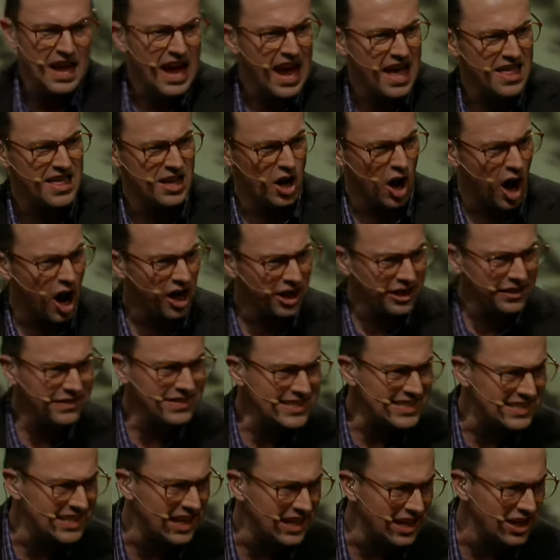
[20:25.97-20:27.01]
And then all of
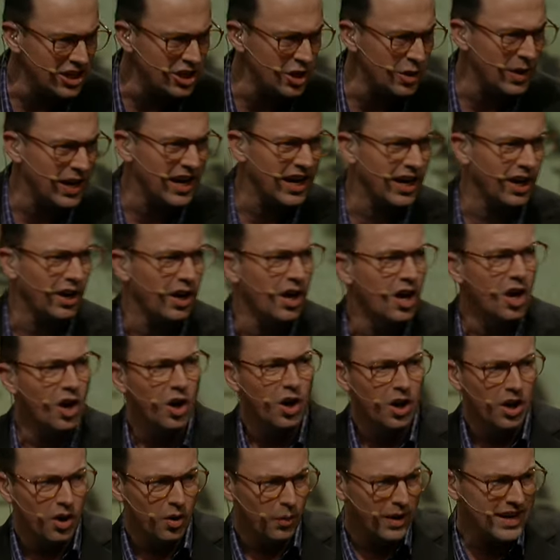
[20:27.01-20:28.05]
a sudden you hear,
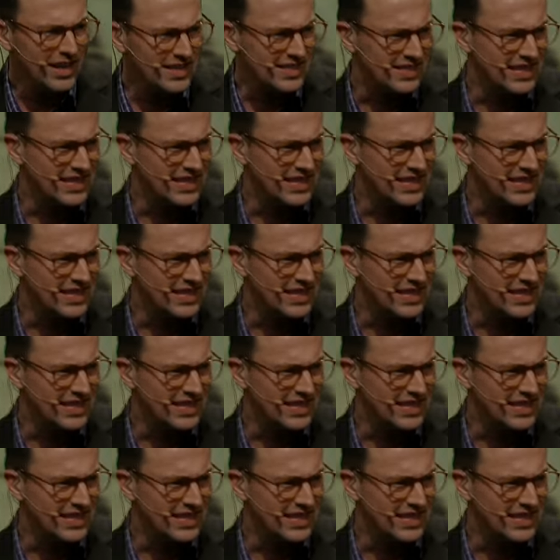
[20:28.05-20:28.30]
wait a